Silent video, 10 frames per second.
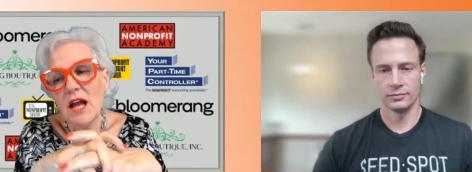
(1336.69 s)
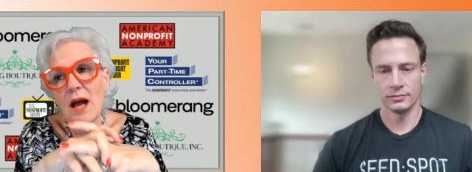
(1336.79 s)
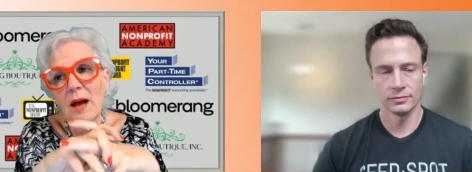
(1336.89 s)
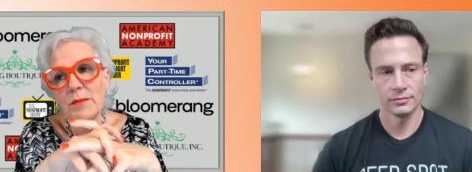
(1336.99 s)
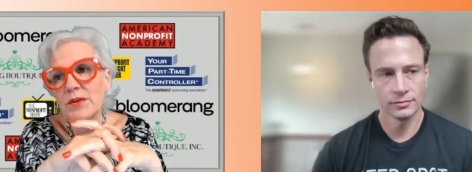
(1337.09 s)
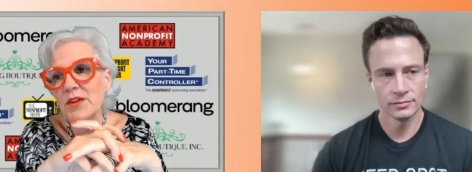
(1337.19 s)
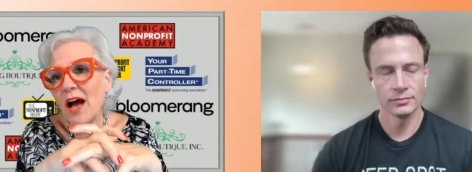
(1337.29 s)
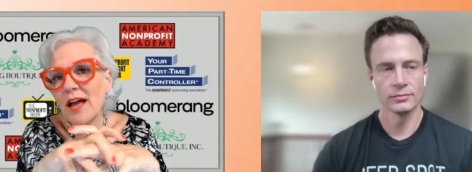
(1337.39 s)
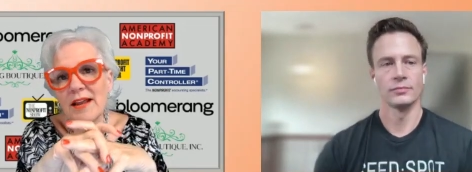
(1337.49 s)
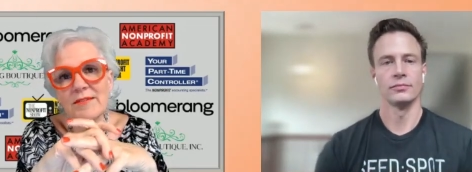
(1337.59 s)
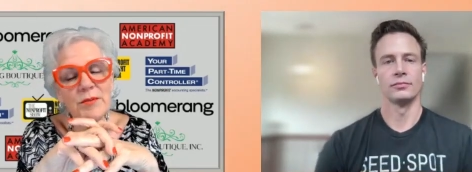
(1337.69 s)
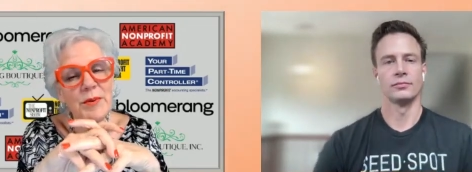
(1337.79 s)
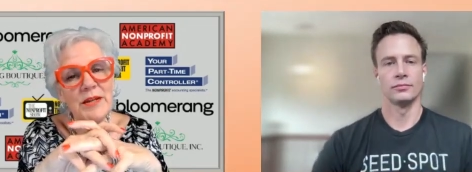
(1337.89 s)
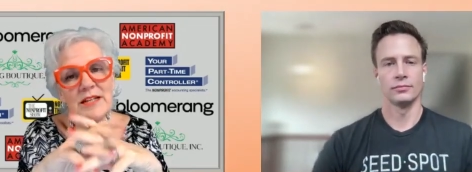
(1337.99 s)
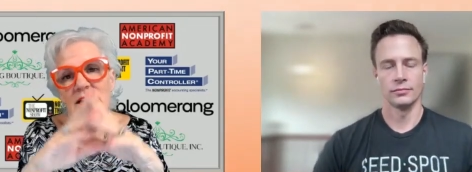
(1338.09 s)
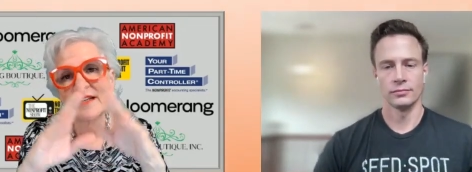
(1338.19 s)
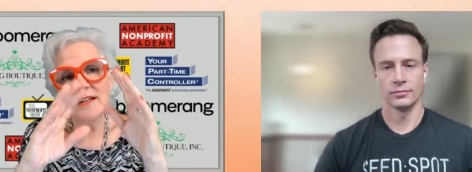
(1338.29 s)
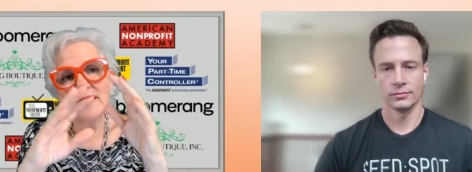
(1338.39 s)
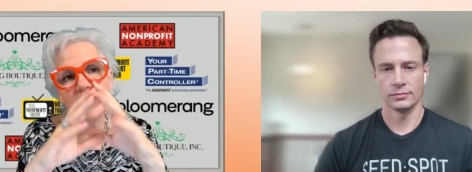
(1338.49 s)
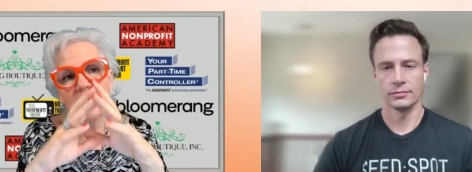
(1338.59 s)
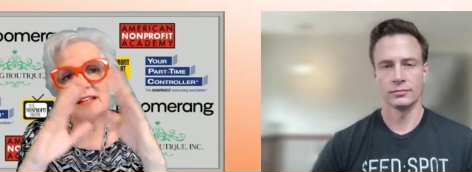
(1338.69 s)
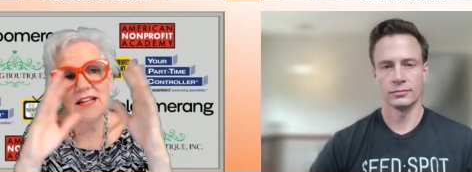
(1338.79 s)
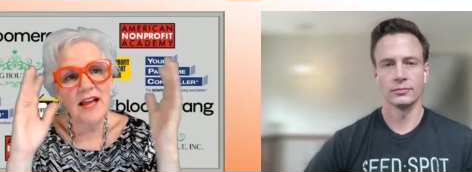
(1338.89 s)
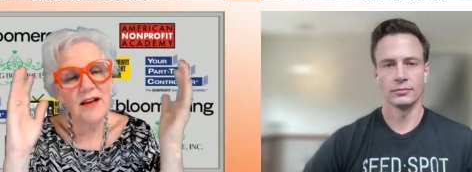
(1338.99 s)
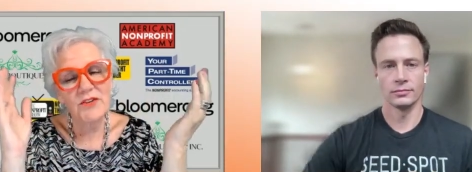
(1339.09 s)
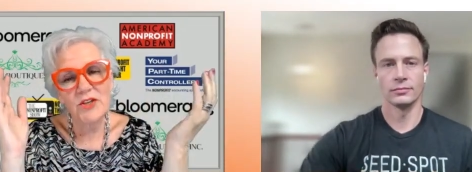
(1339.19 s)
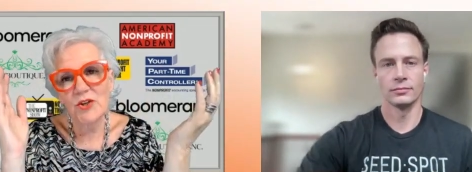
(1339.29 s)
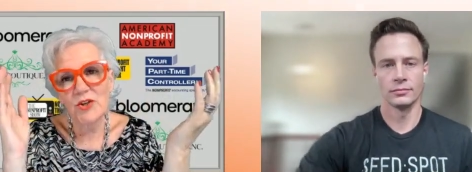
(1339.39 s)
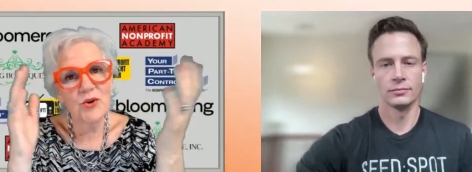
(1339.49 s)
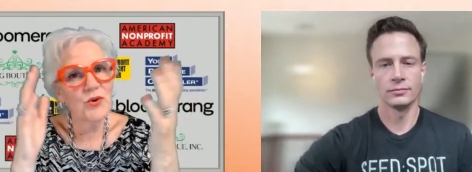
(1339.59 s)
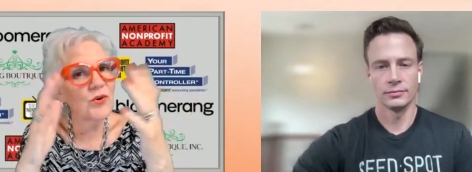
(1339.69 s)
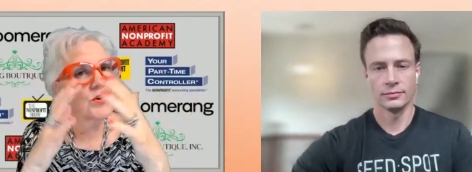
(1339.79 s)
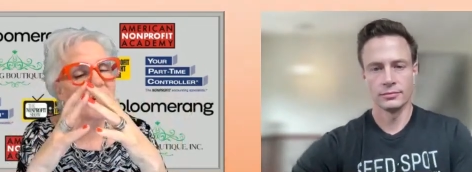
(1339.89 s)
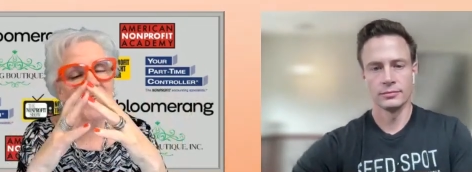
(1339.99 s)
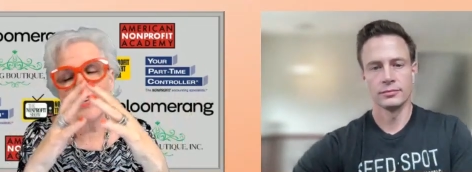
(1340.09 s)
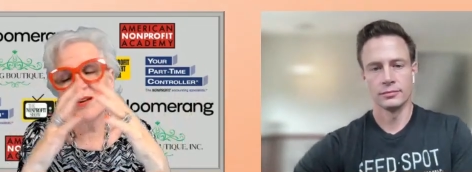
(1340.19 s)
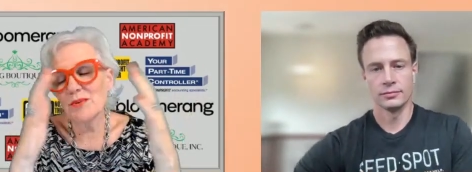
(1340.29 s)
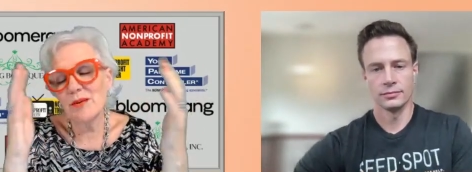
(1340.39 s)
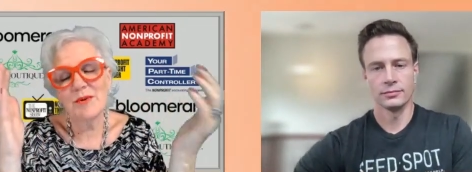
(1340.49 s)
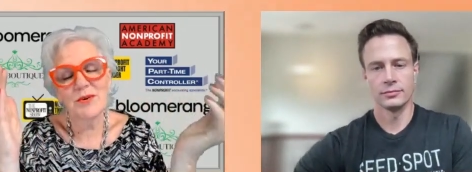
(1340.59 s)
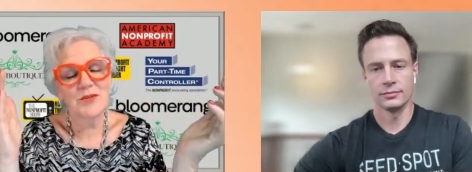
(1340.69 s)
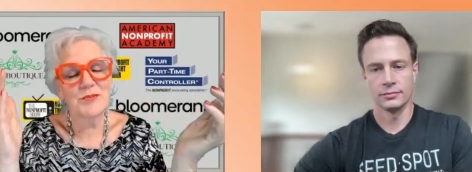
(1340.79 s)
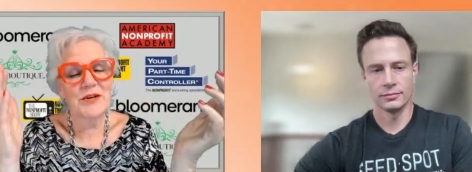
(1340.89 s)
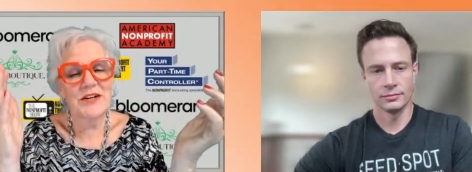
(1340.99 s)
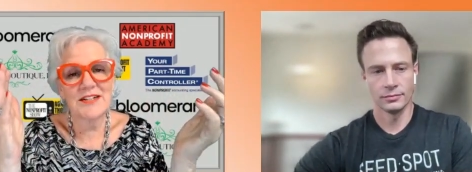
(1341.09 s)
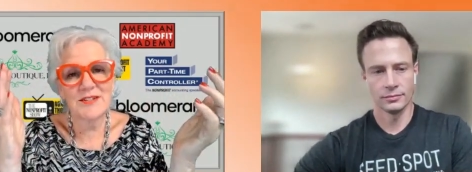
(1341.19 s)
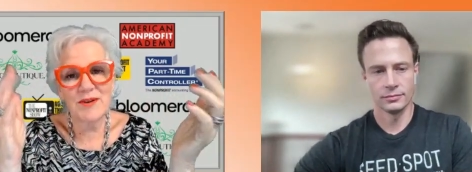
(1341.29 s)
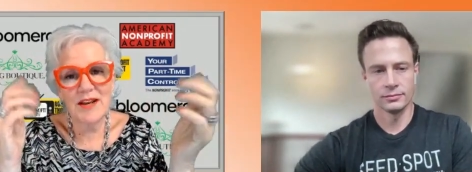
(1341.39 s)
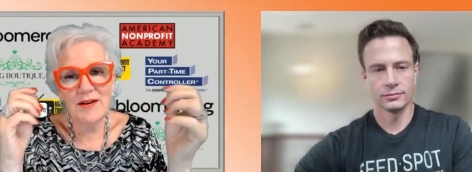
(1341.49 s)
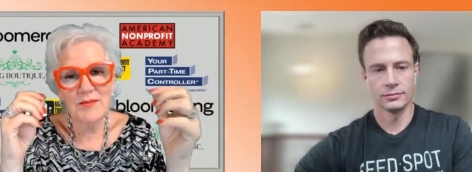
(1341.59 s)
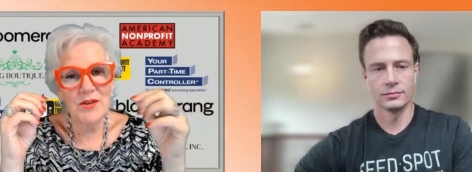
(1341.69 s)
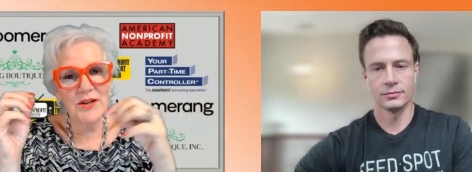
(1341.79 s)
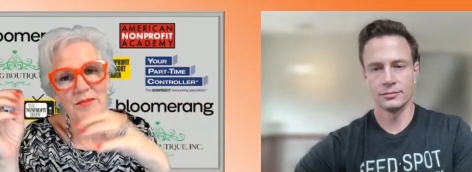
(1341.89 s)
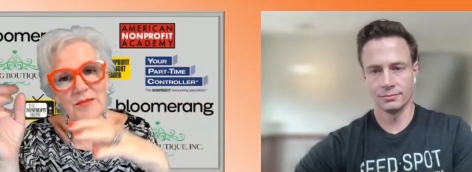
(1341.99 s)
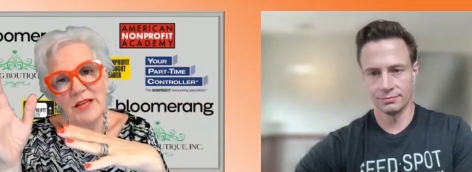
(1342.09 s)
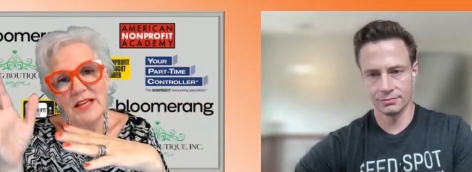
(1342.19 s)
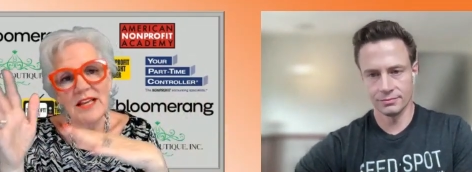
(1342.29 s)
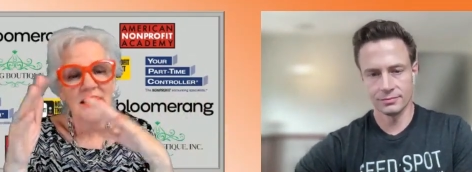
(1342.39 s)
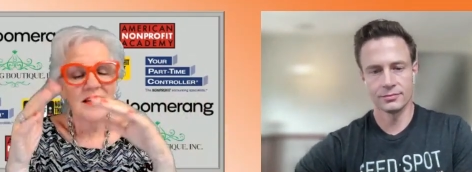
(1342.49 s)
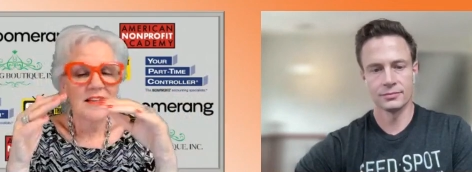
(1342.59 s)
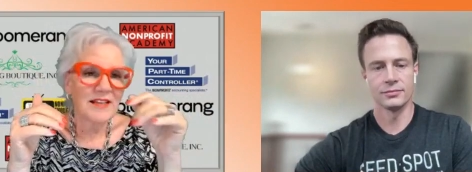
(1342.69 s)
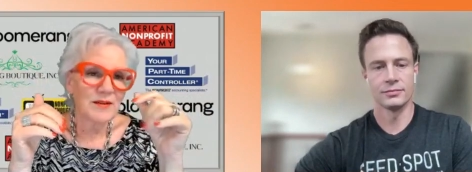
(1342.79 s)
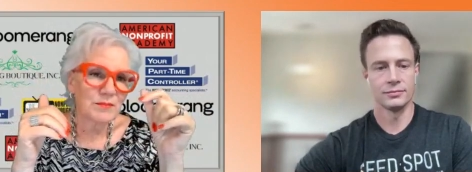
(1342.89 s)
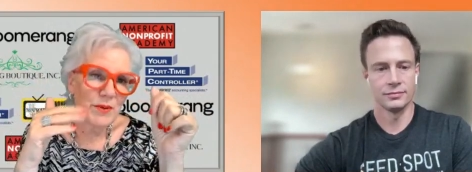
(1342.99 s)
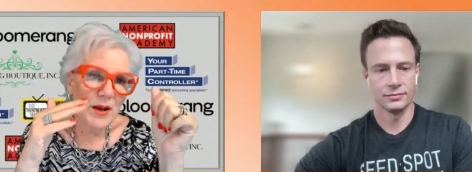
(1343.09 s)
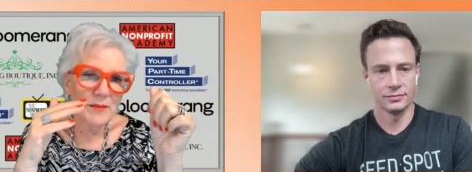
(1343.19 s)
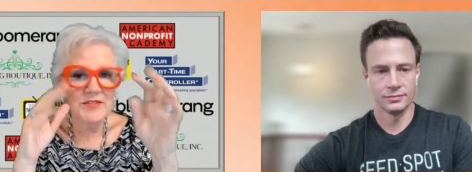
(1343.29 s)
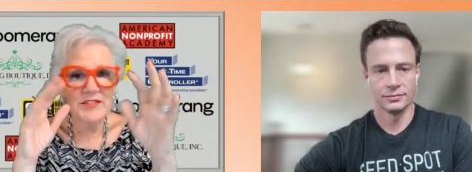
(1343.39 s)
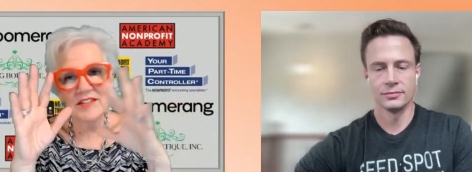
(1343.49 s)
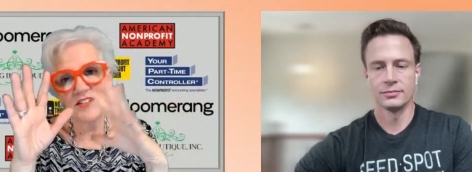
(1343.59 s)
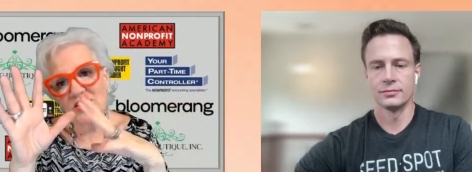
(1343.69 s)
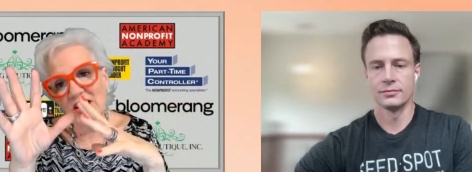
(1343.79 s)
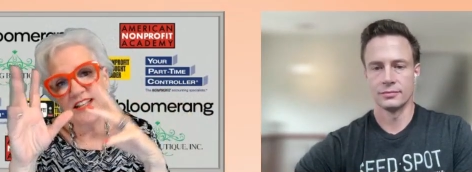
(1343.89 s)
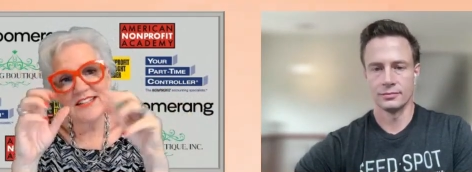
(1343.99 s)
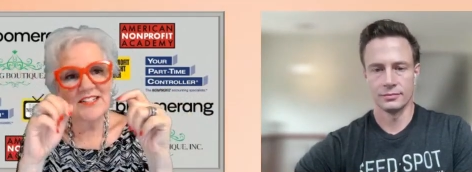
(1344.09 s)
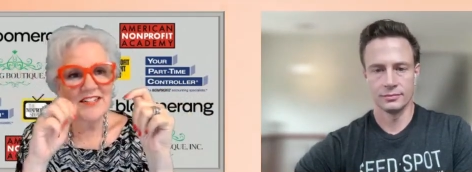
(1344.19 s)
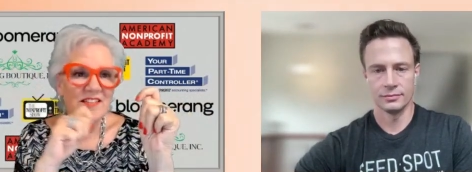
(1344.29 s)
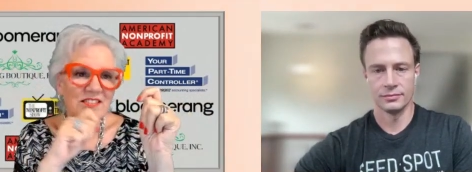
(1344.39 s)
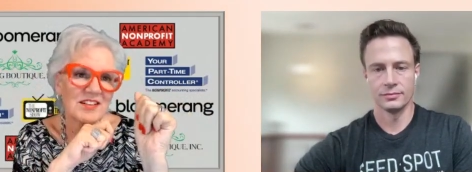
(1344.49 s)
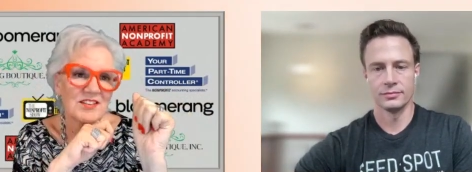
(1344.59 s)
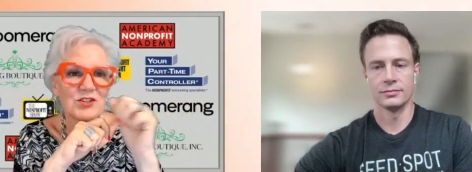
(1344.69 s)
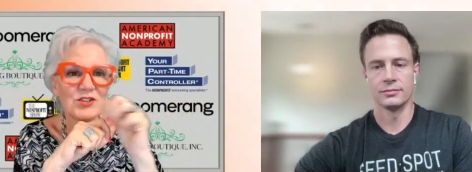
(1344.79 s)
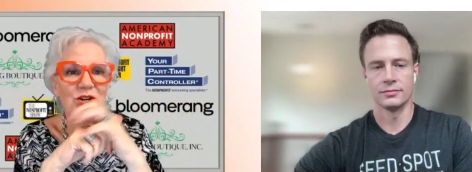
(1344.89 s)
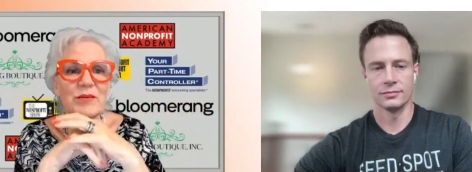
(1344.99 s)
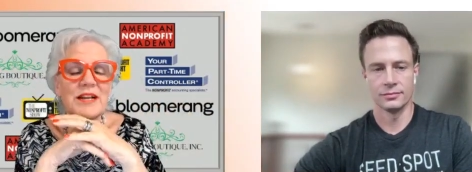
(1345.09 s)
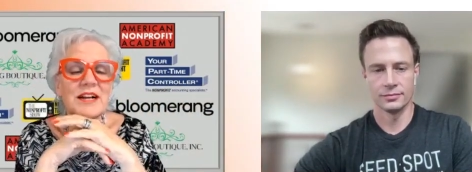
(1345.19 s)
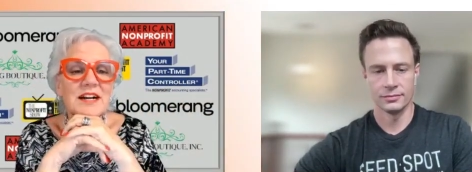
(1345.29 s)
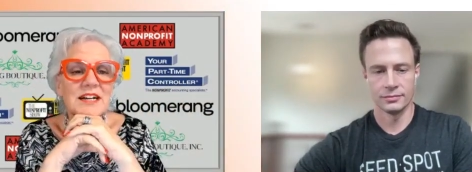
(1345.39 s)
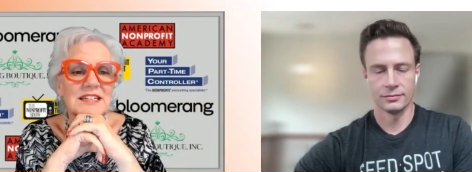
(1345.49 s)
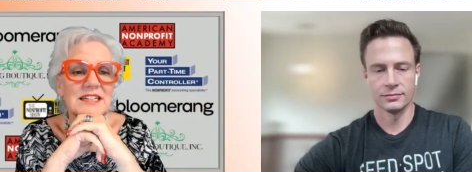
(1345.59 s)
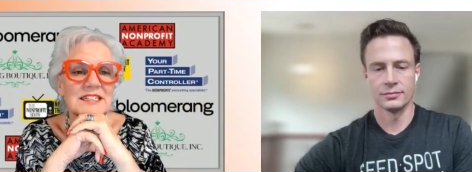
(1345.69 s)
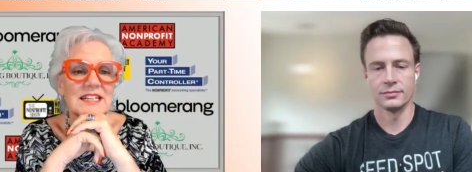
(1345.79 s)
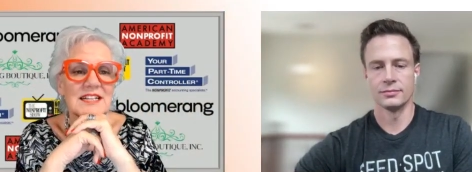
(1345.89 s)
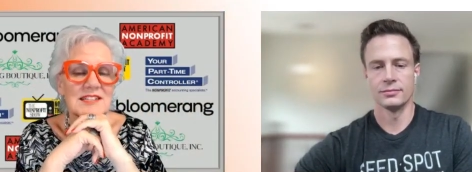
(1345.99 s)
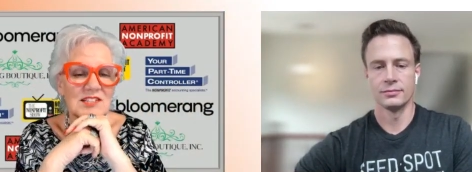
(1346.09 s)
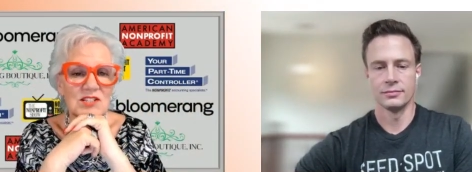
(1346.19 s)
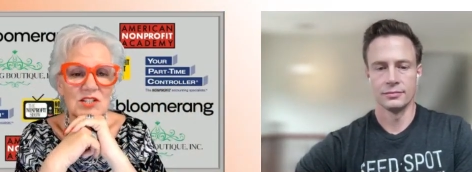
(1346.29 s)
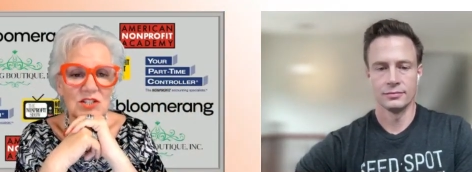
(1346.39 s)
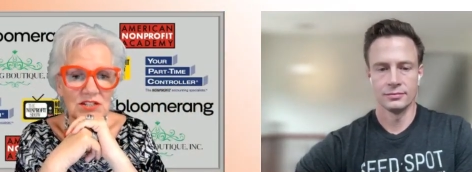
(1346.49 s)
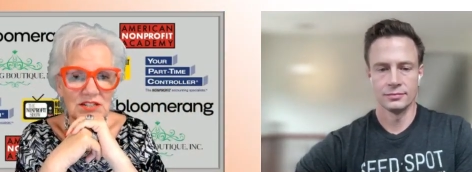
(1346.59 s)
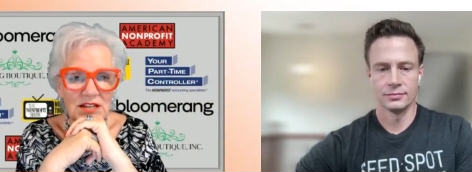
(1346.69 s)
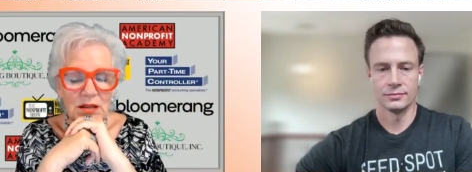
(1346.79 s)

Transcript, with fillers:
Speaker 1: Um, not everybody is going to have a unicorn and rainbow experience, right? I mean, they're going to be mm-hmm. bumps and challenges and things that are going on and lessons learned.